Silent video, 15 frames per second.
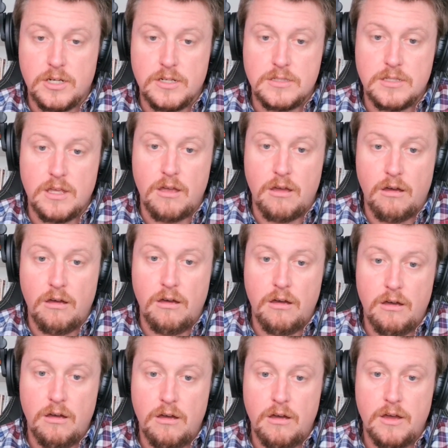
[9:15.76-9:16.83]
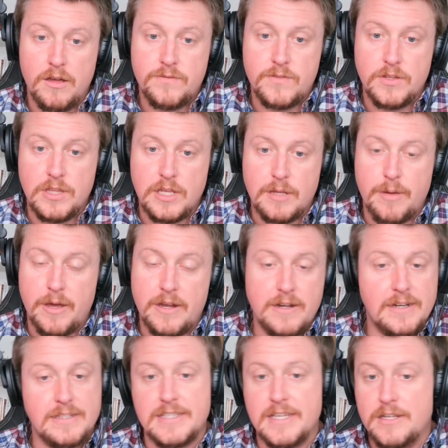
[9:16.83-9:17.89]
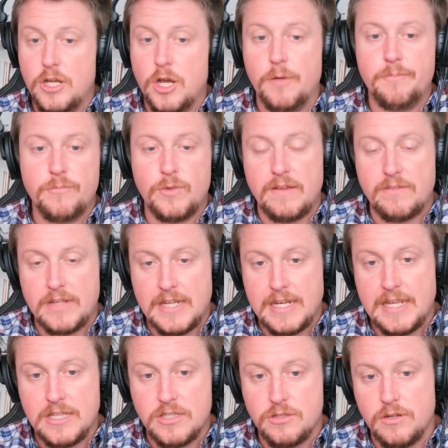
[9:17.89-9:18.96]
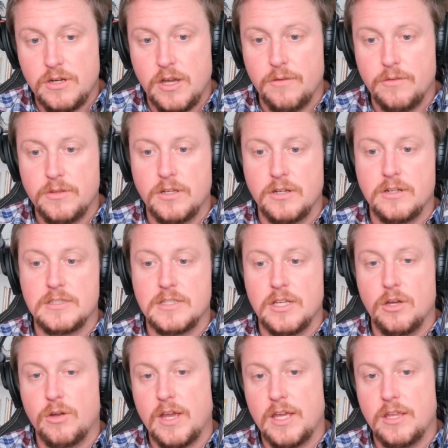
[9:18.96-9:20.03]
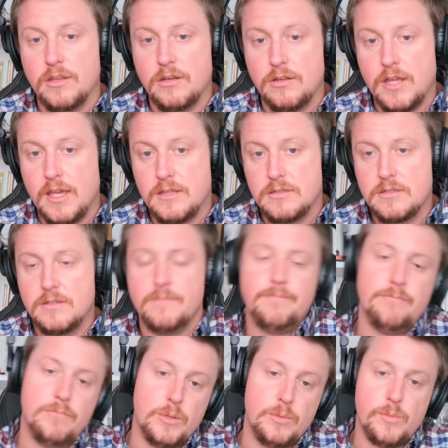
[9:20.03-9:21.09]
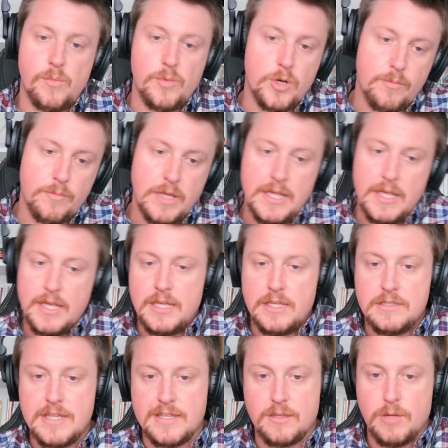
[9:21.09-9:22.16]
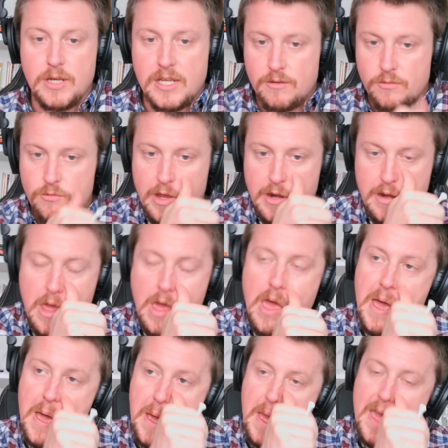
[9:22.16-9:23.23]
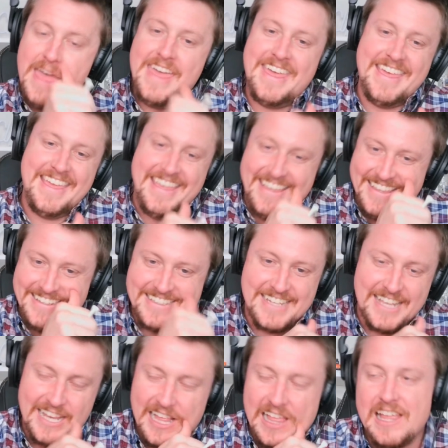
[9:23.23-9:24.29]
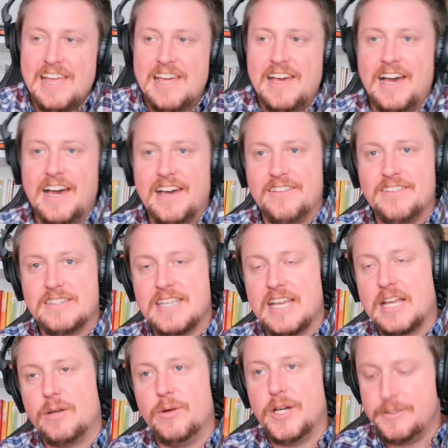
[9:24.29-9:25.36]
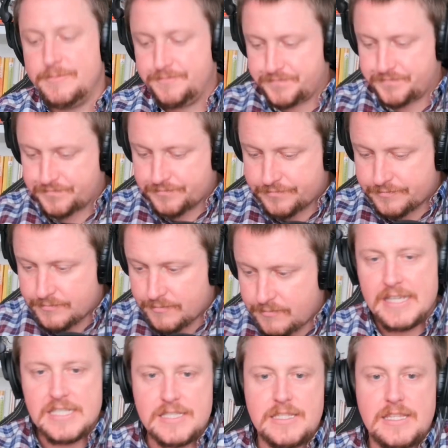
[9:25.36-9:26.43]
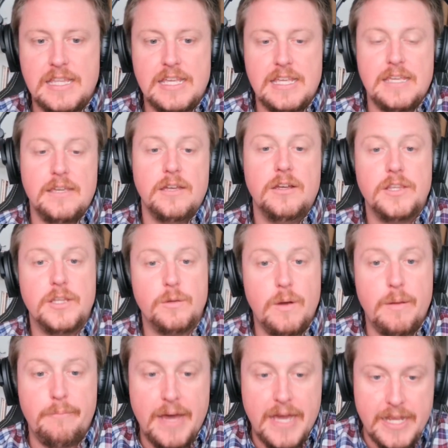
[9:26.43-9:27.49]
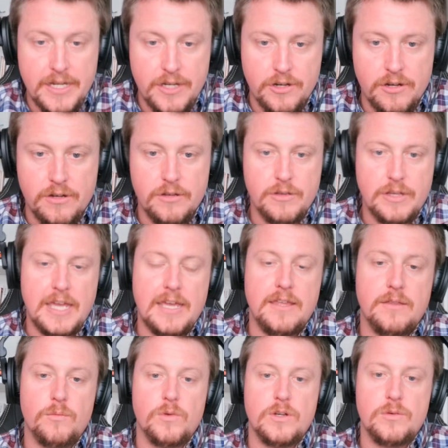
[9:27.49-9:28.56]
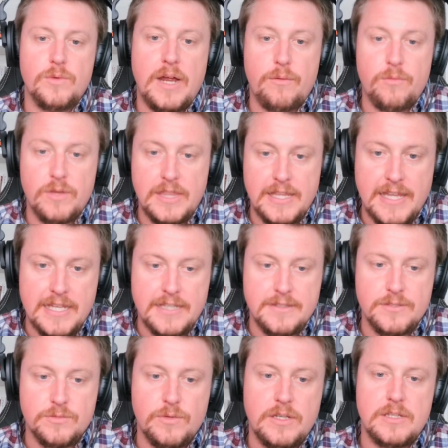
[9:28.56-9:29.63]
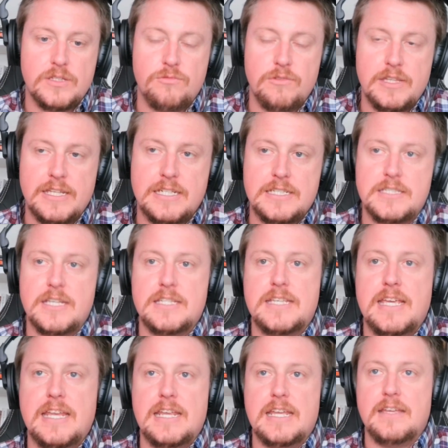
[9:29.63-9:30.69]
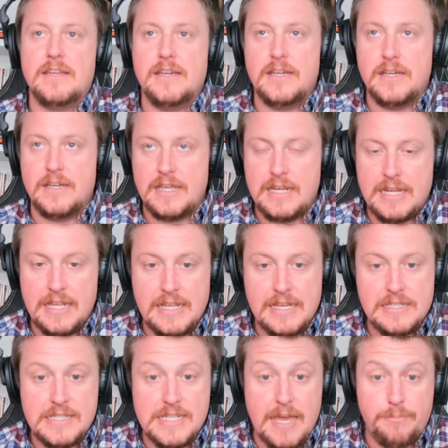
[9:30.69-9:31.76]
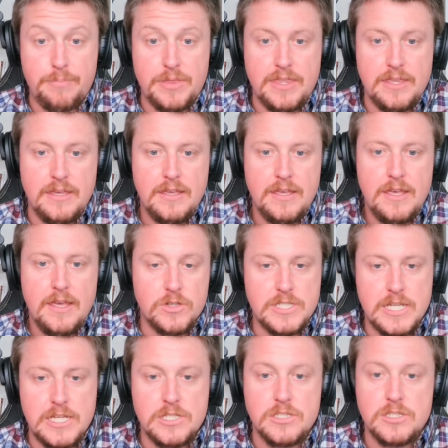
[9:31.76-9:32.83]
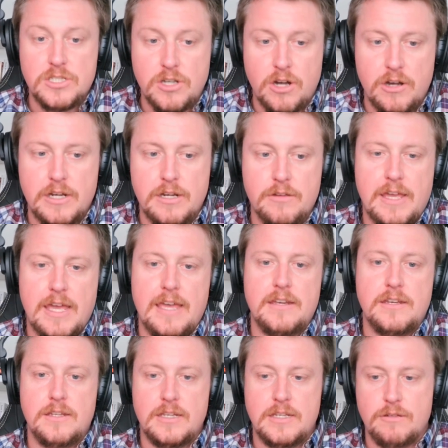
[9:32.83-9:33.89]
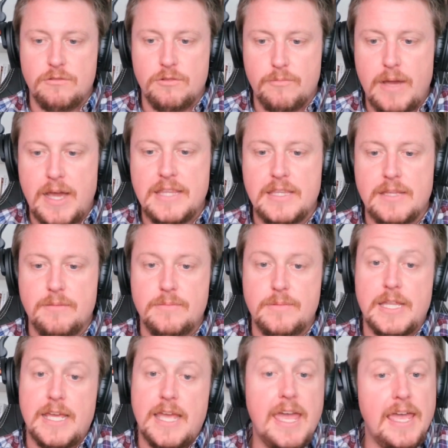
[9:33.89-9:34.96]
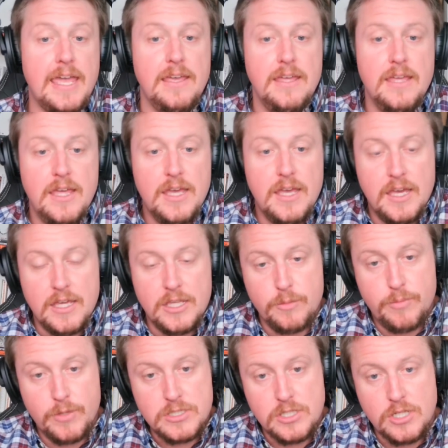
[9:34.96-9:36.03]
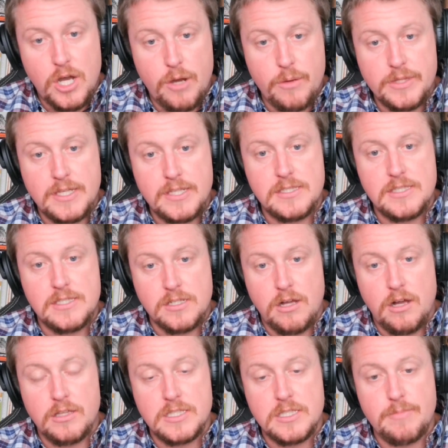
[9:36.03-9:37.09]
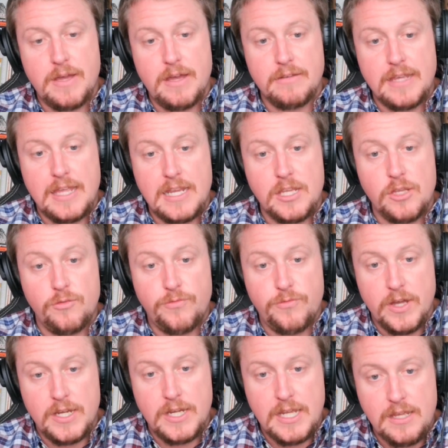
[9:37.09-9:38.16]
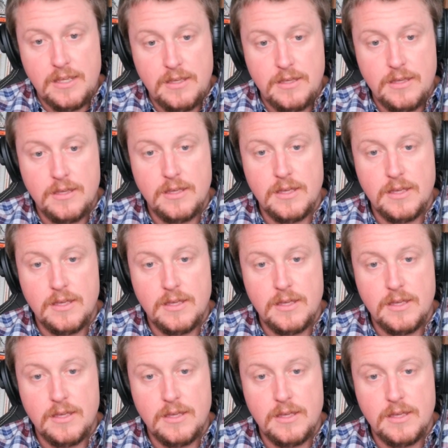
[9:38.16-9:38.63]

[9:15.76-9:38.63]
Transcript: And they're going to say, oh, I have to think about it. And I said, nope, we have to get a yes or a no. And they're going to say, okay, then yes. Boom, boom, boom. Take their money, run. Just kidding. The second one is the reminder, okay? I really like this one. It's really just us getting an in-depth conversation started, okay? And you remind them and be like, hey, you booked a call with us. This call is about getting you funding.